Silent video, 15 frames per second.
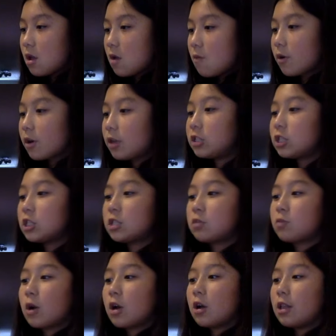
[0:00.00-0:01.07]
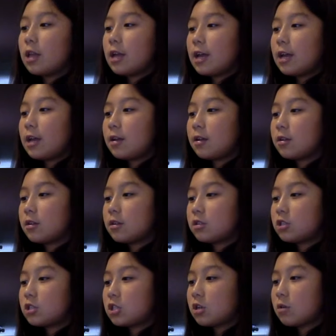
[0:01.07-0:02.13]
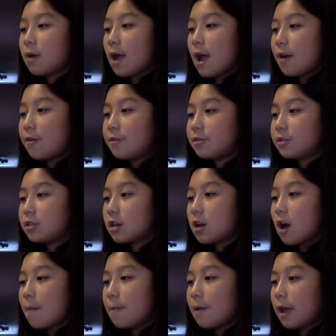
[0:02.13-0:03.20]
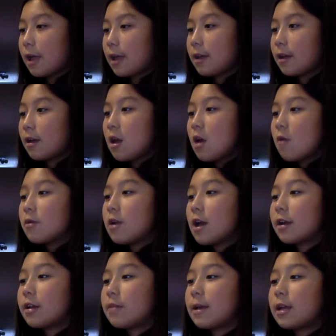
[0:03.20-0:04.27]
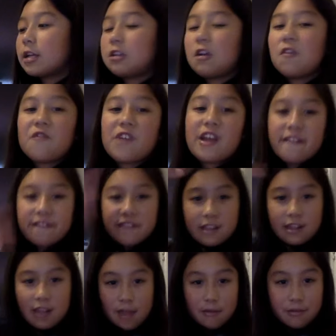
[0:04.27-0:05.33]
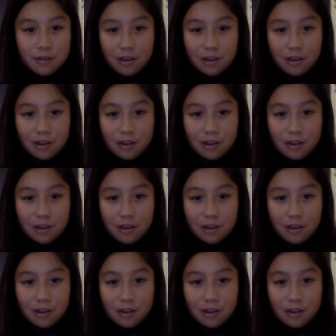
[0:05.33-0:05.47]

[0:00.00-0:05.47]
We're going to swirl it just around the cupcake. We're not going to make it too fancy, like,